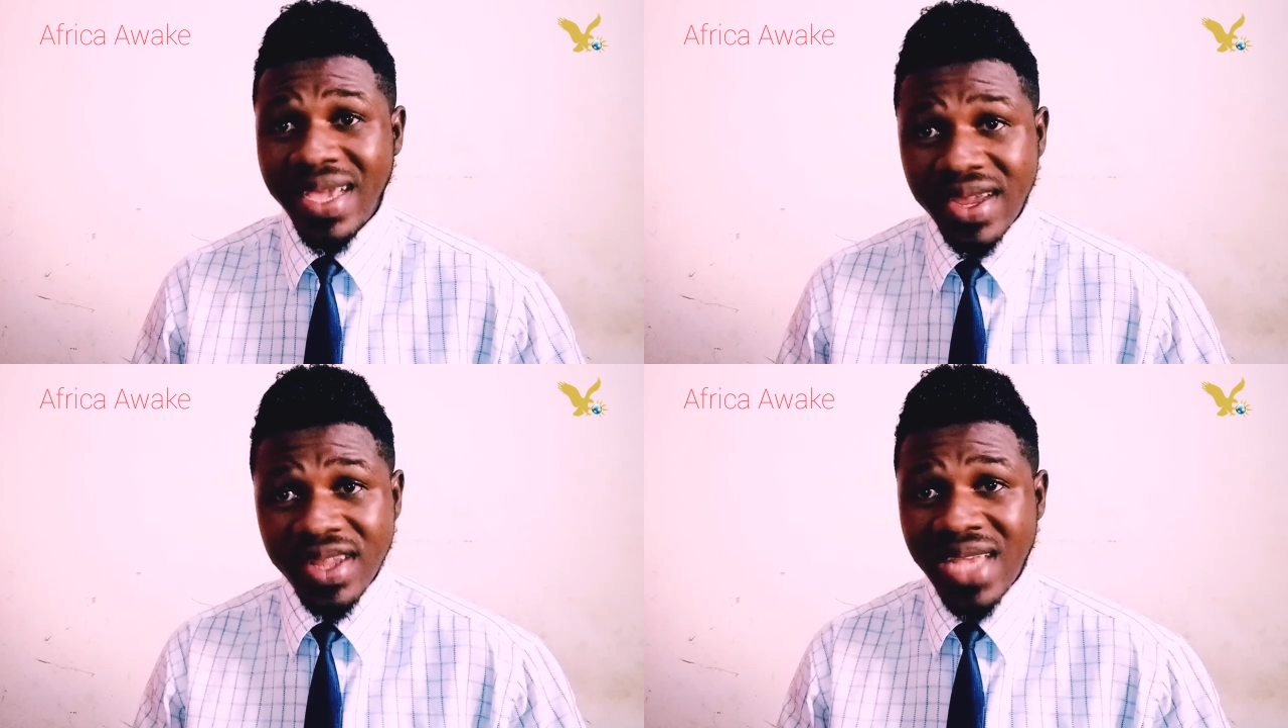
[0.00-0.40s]

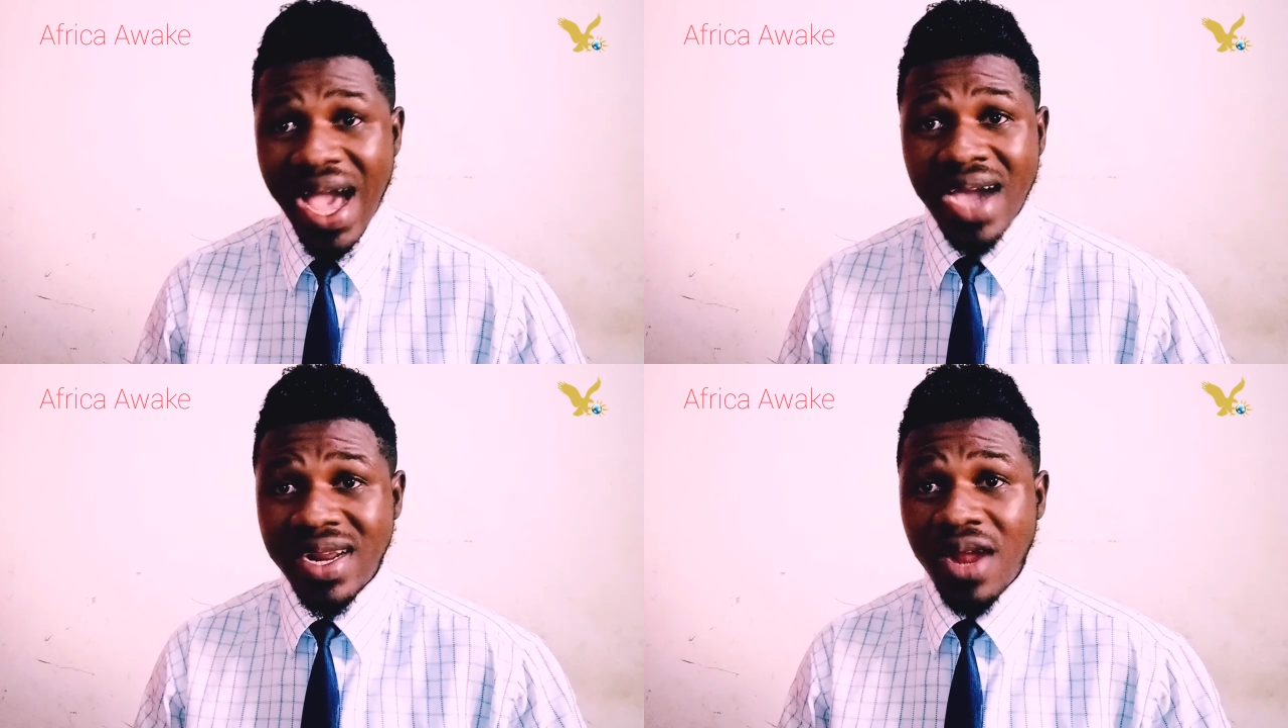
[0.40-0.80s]
the greater
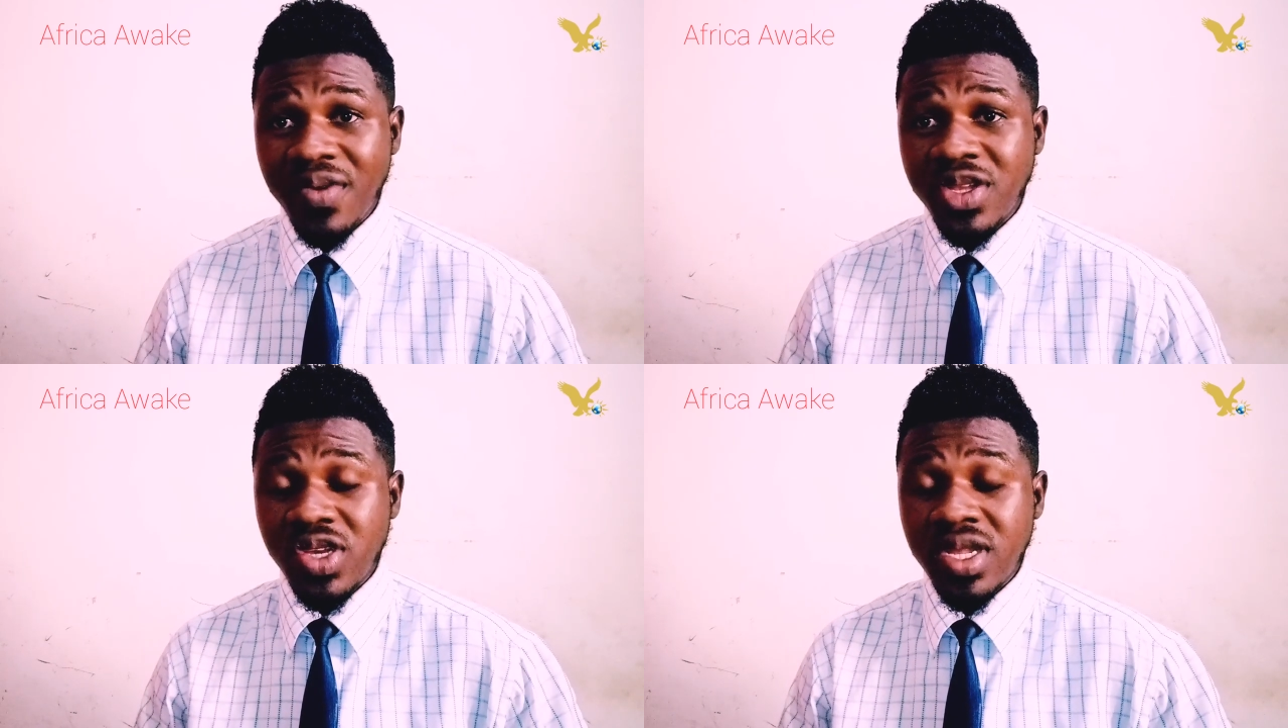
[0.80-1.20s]
Accra
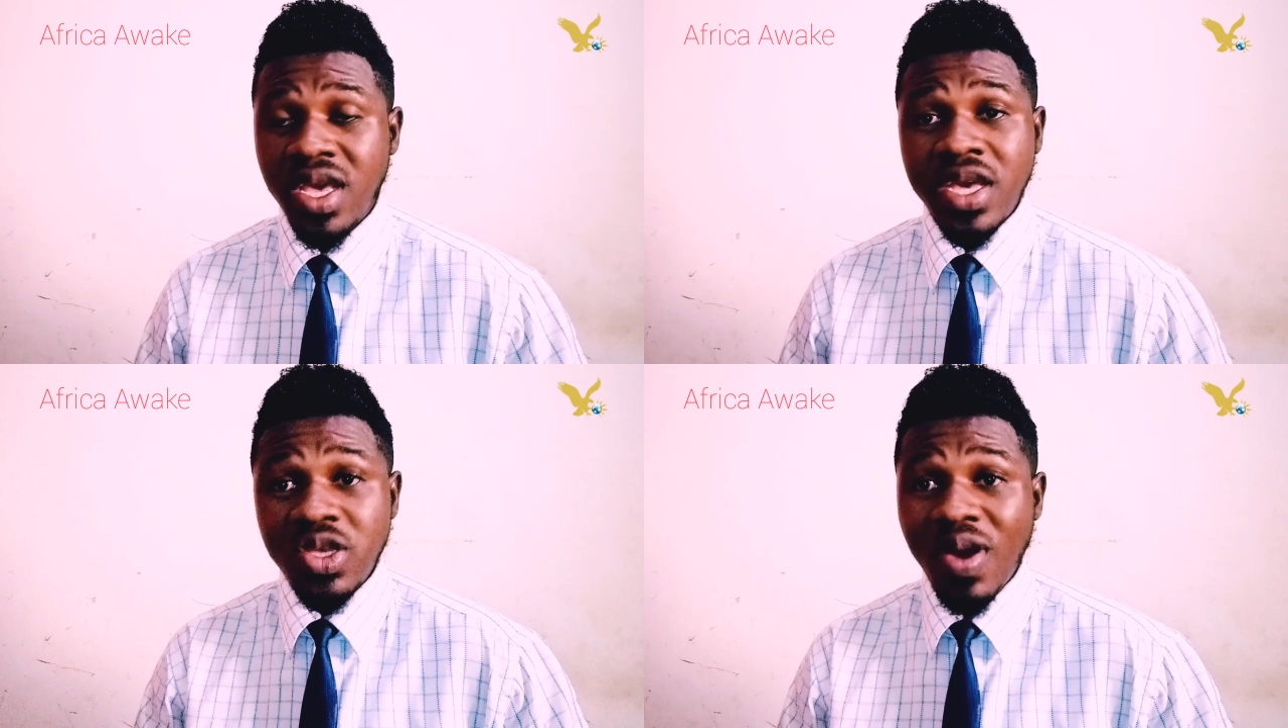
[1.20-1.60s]

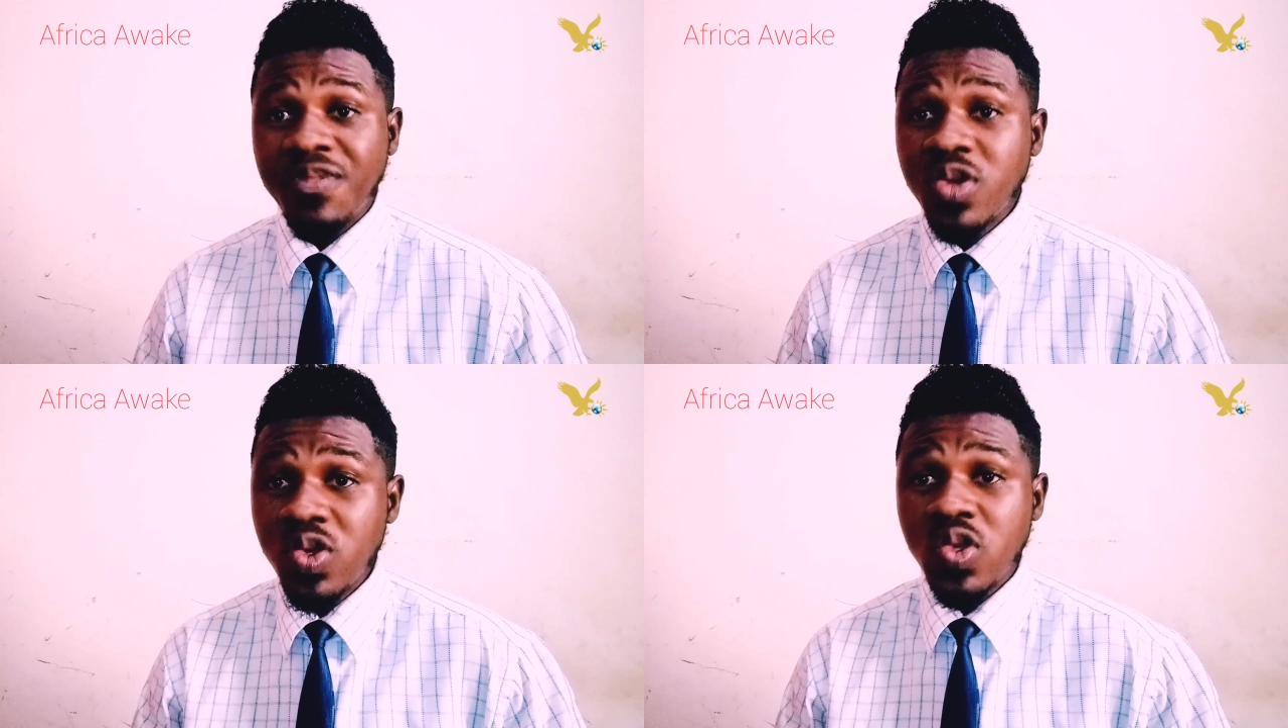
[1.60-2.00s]
region. You
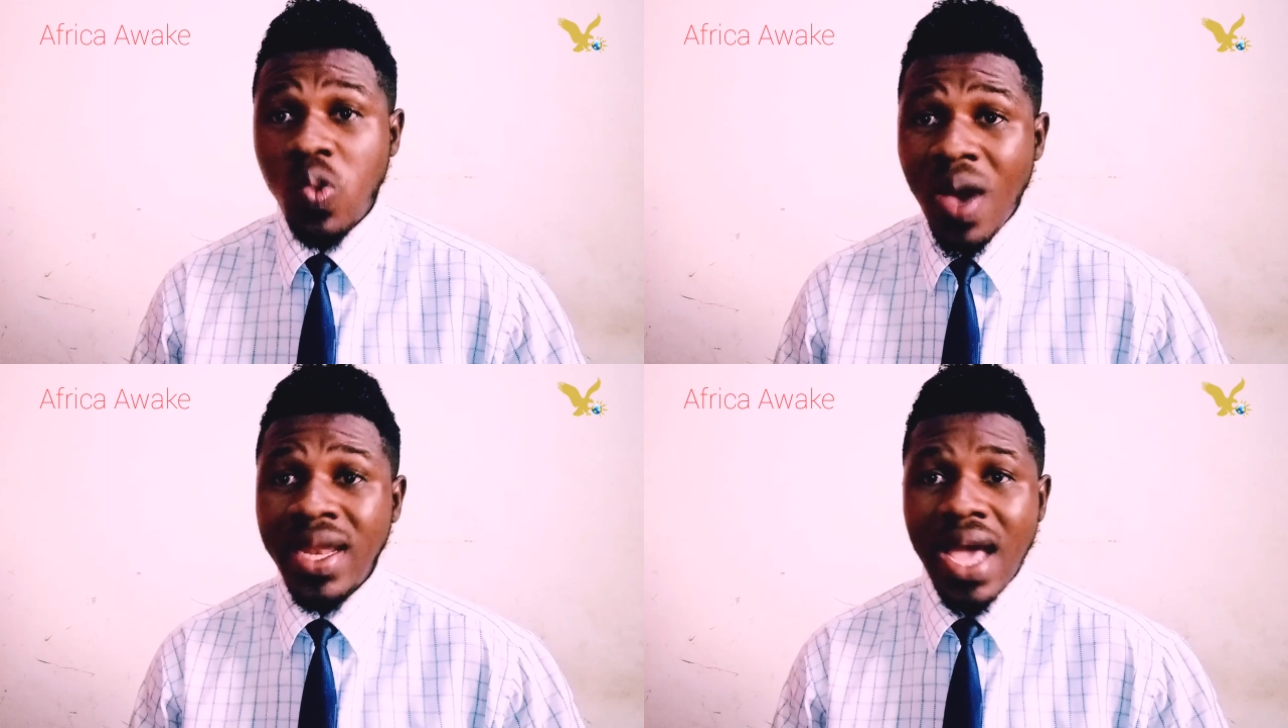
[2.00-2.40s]
have to use
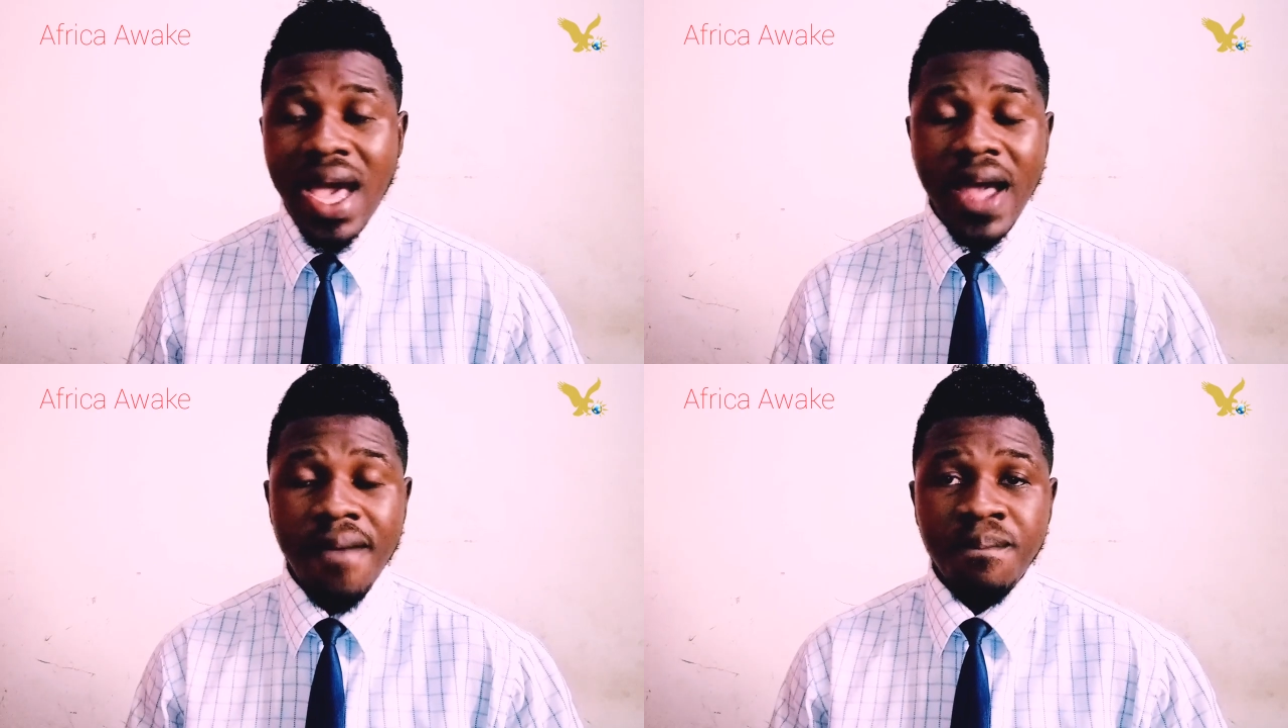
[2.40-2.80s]
1
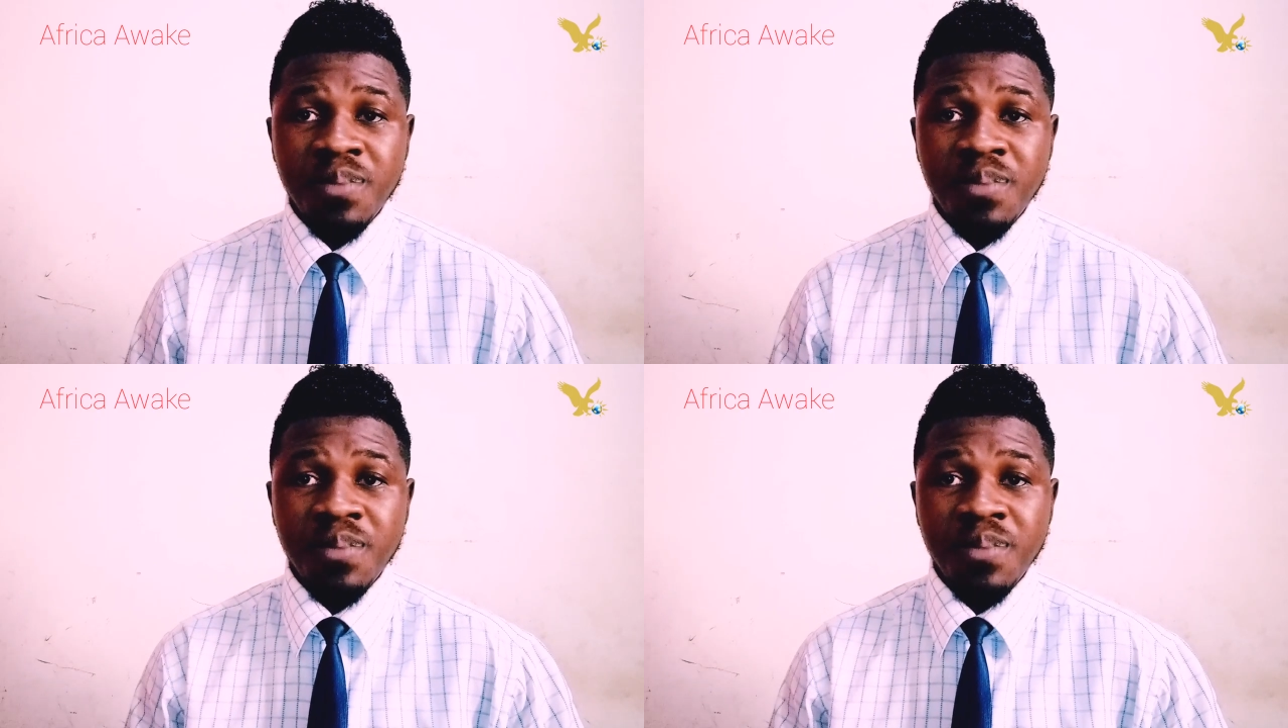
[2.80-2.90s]
hour.